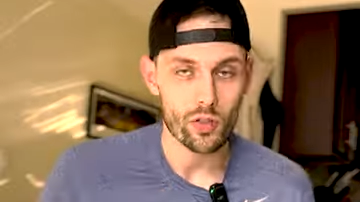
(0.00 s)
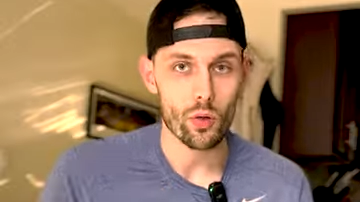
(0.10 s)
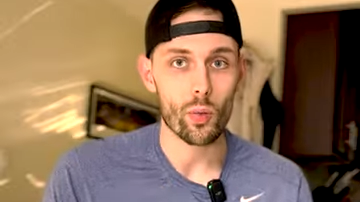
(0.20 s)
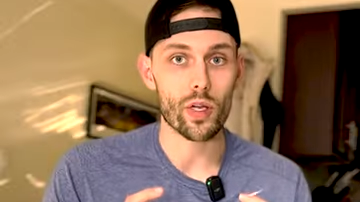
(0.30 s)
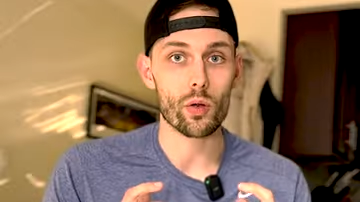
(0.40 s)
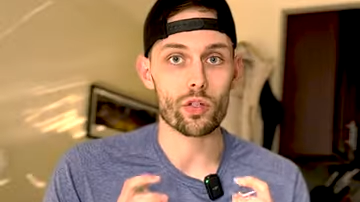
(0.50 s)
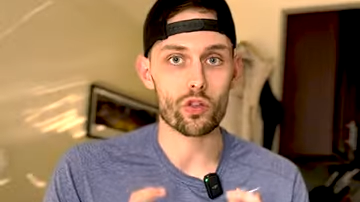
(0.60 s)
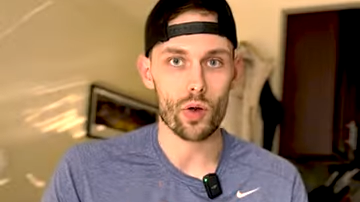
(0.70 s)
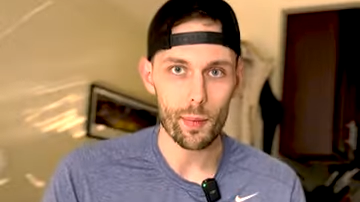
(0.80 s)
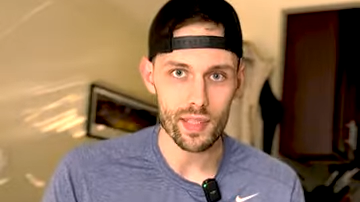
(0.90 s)
So when you are
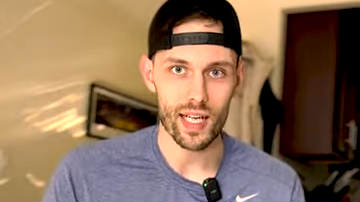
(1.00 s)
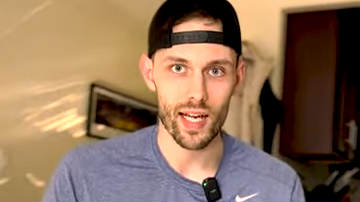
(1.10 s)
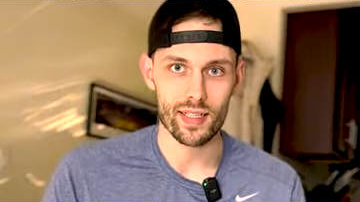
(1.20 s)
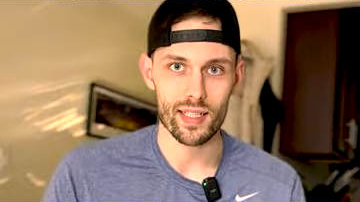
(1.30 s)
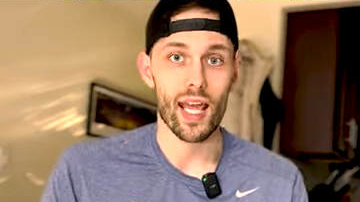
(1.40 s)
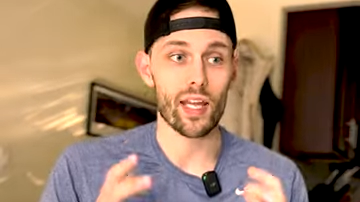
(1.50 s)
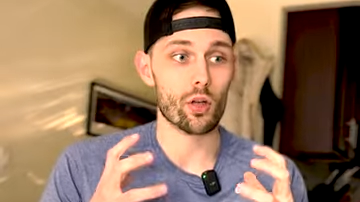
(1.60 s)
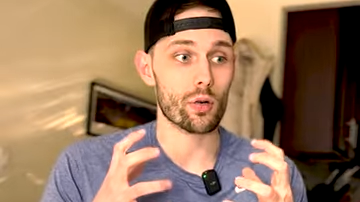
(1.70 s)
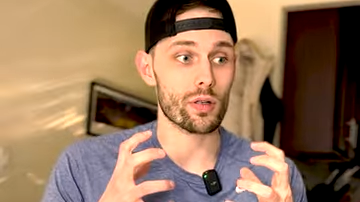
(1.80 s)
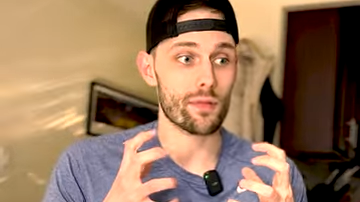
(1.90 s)
traumatized and
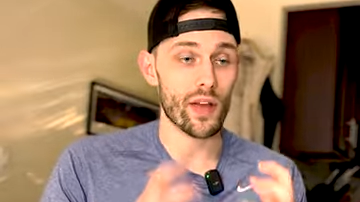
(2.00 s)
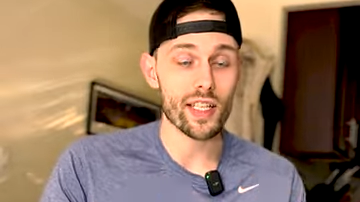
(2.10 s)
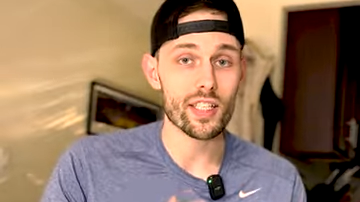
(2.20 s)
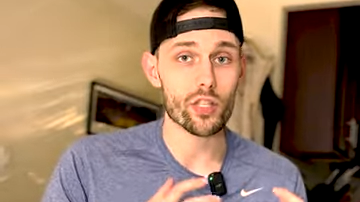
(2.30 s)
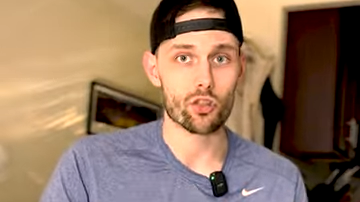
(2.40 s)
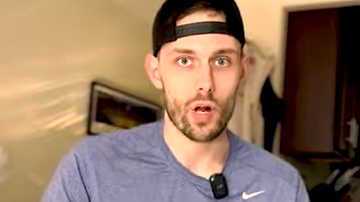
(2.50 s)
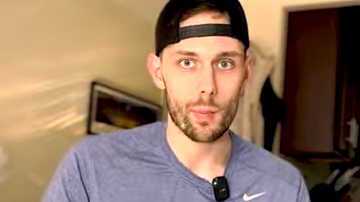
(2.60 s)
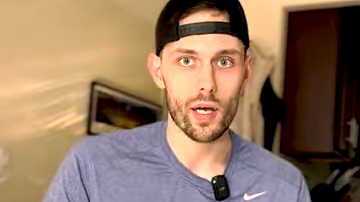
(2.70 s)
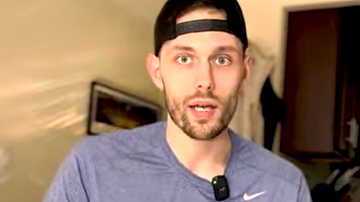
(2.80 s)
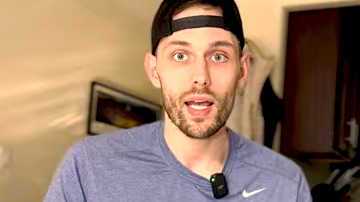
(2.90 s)
you're facing
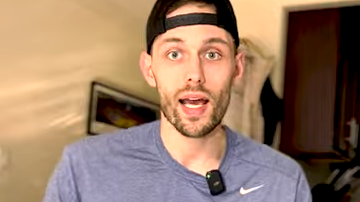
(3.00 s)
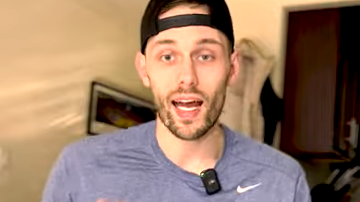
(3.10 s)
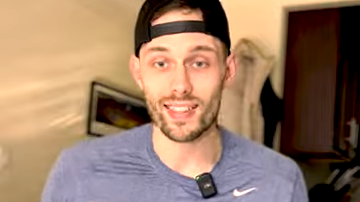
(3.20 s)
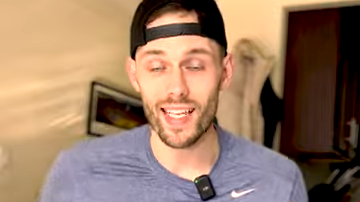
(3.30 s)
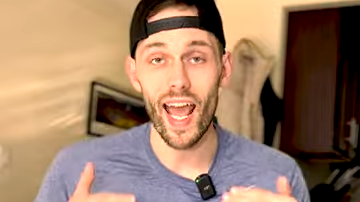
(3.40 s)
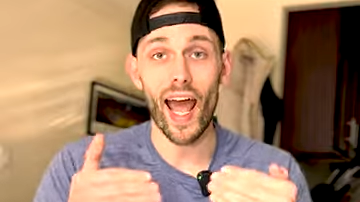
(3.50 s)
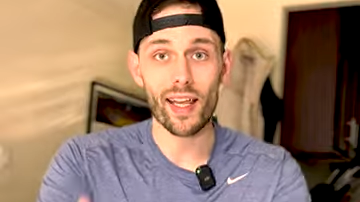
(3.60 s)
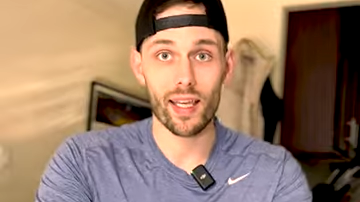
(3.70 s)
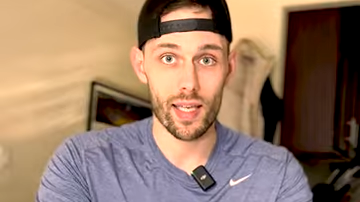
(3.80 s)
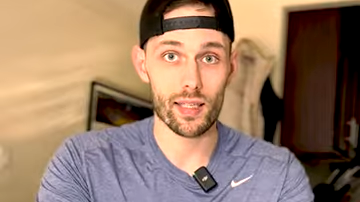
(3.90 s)
trauma,
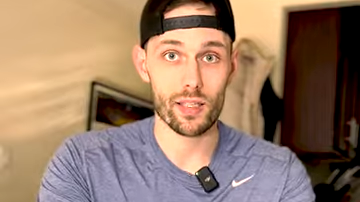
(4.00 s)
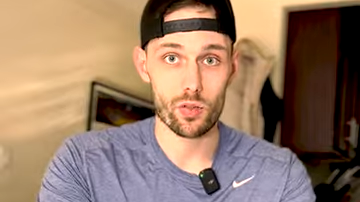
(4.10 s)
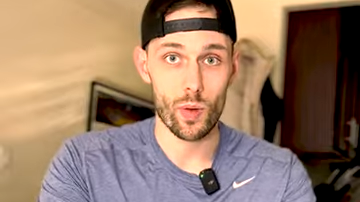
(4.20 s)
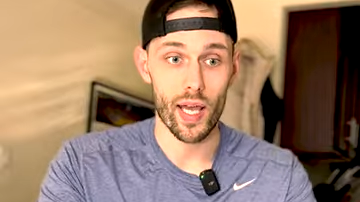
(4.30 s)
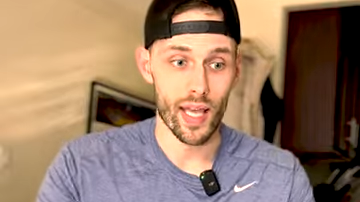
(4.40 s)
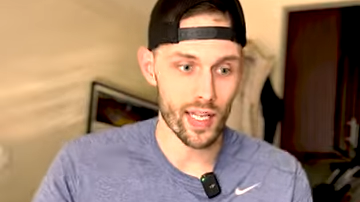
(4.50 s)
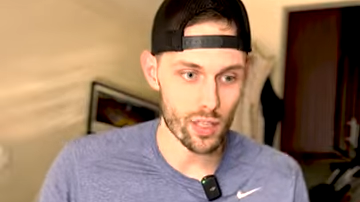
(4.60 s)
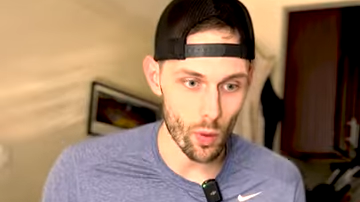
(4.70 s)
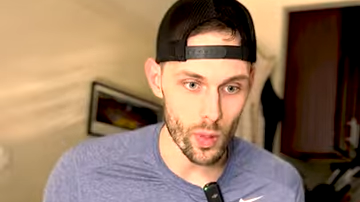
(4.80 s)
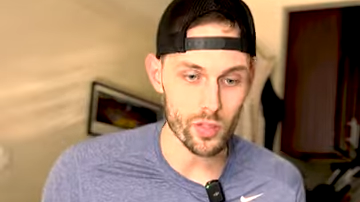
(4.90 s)
attacking it in this way
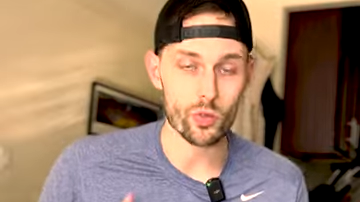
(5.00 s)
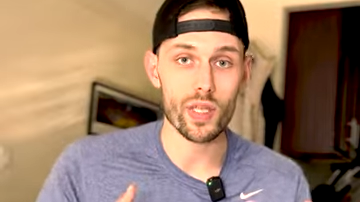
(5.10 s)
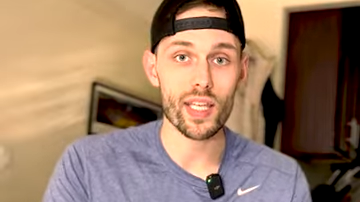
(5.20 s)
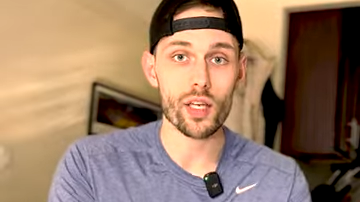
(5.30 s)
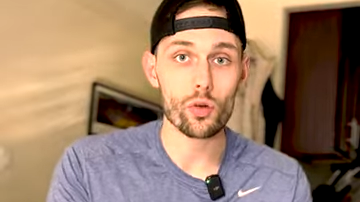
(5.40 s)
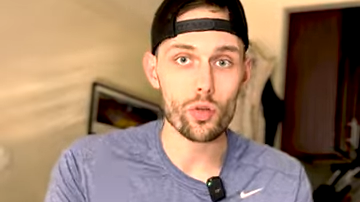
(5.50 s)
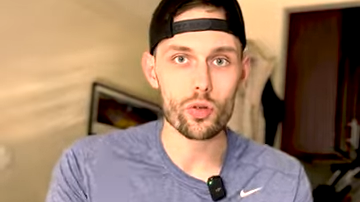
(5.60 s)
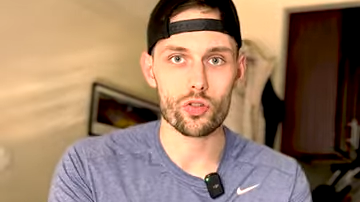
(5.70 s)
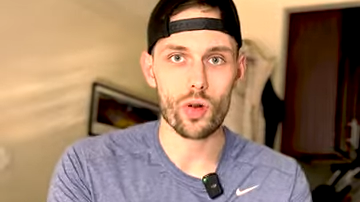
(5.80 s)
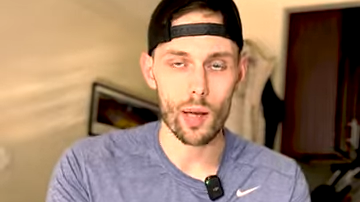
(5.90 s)
and going to heal
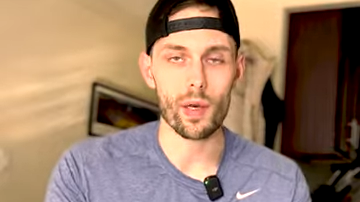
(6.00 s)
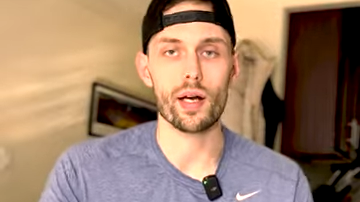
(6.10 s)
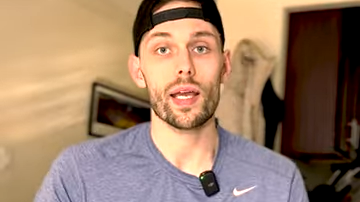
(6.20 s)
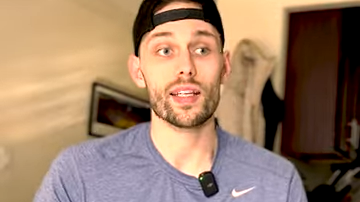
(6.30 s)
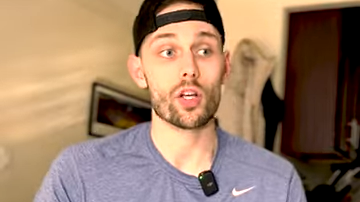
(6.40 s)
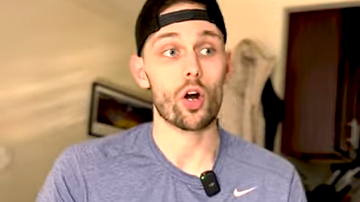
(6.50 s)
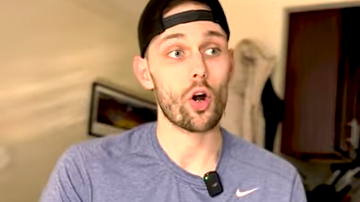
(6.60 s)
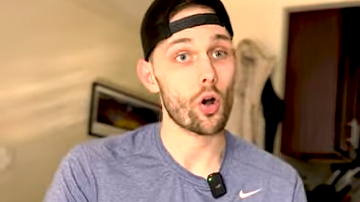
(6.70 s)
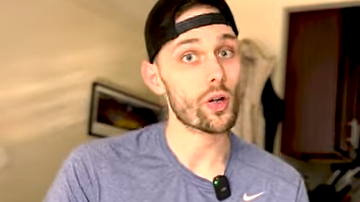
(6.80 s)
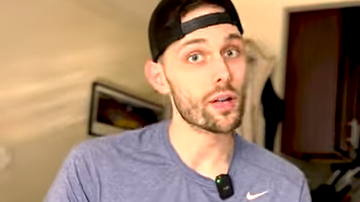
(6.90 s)
your trauma is
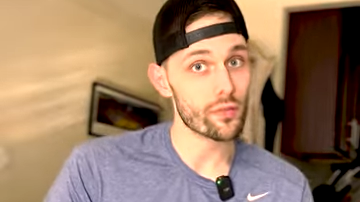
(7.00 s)
hard at